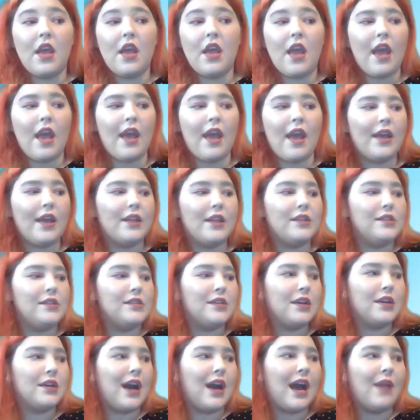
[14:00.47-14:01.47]
And
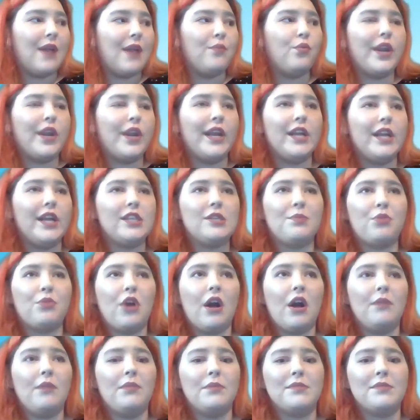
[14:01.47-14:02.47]
I'm running into
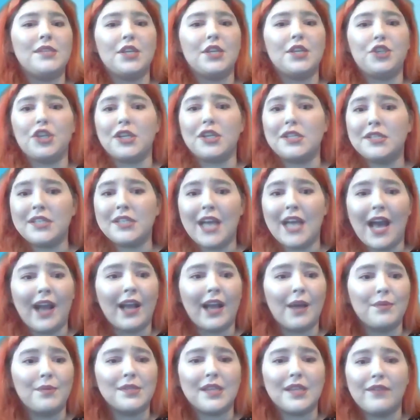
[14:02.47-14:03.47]
problems such as tech. I
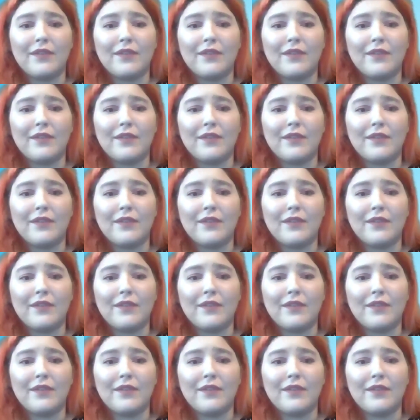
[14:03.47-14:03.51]
was giving